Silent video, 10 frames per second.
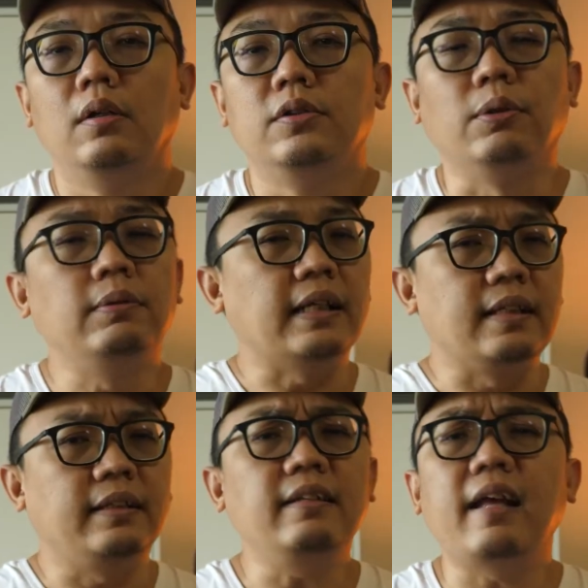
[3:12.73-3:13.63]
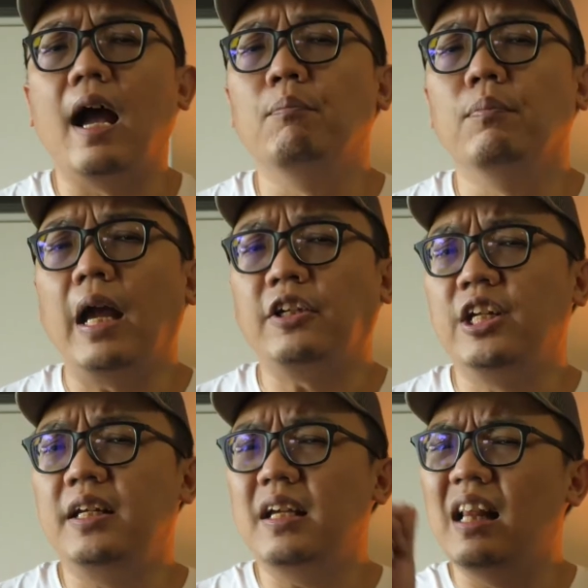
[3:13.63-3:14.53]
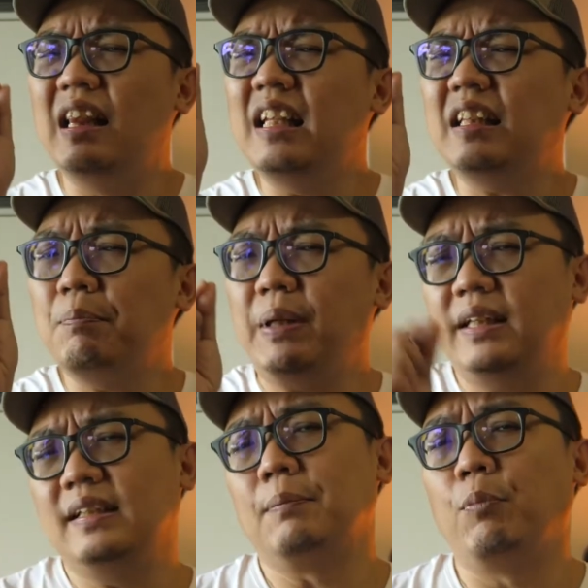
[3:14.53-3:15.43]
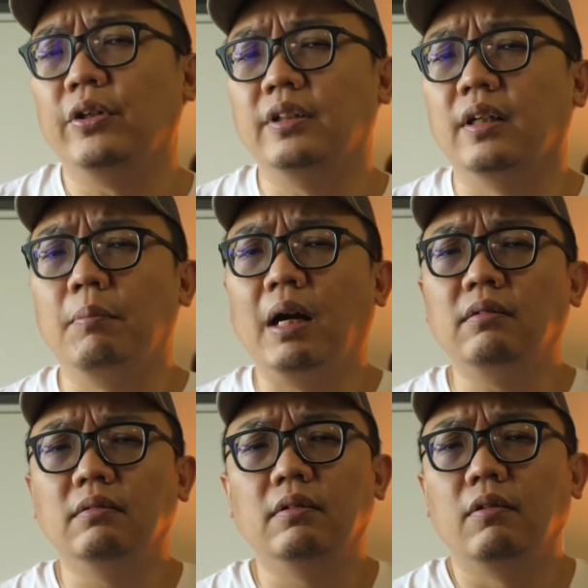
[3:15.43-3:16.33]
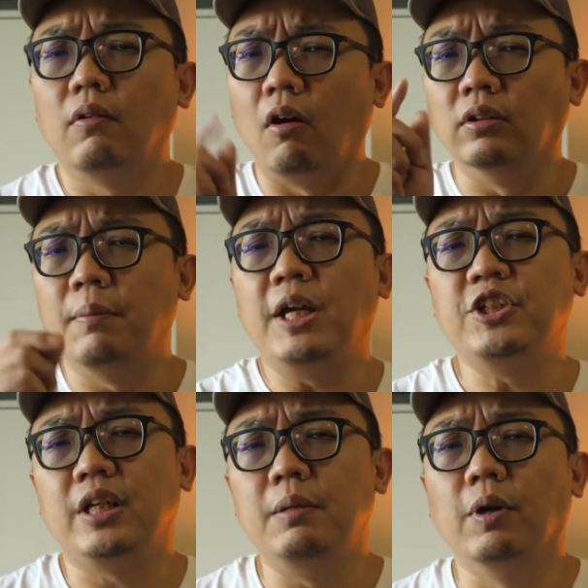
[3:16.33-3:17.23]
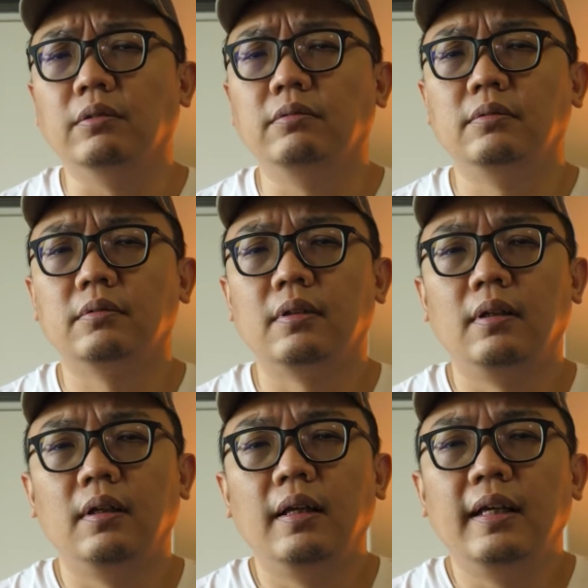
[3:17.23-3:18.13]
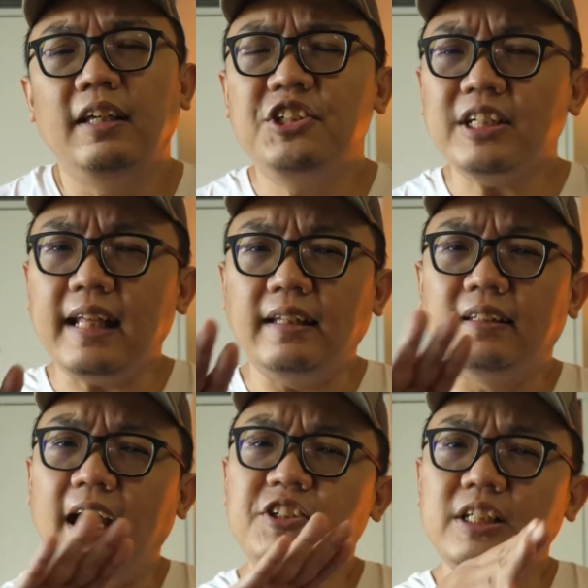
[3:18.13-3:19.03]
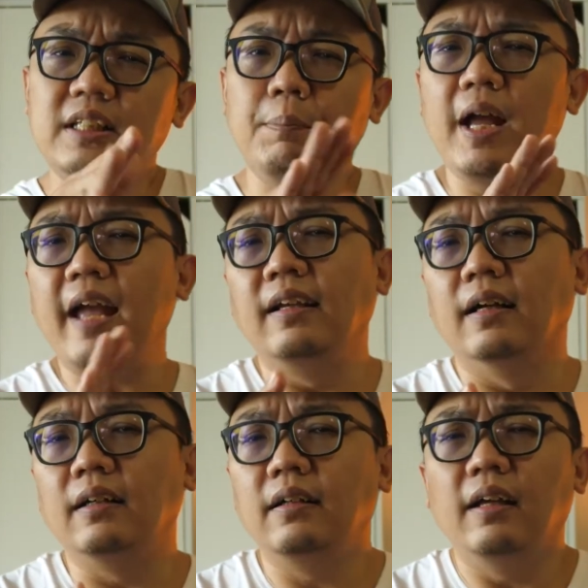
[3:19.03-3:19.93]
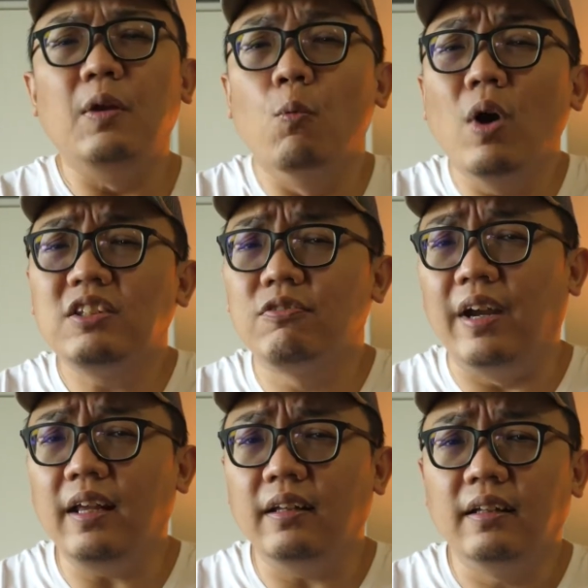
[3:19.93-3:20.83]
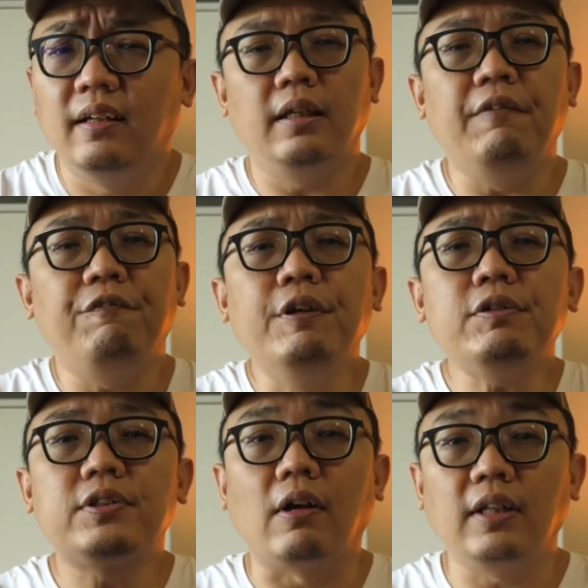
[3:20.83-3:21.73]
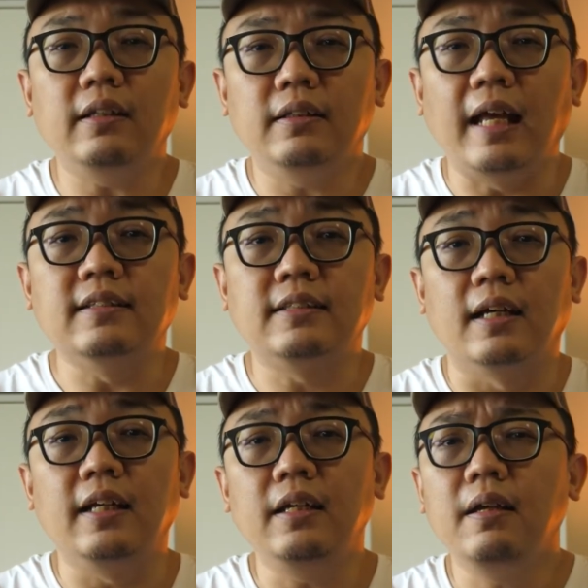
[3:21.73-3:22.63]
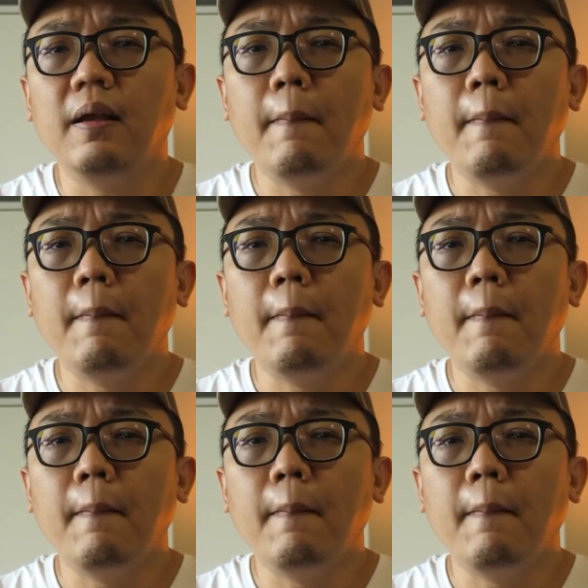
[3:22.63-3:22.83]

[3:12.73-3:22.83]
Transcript: So that's the thing that I'm actually a little bit disappointed about on the Magic Keyboard. It's just that the adjustable angle, it works great, it feels solid and sturdy,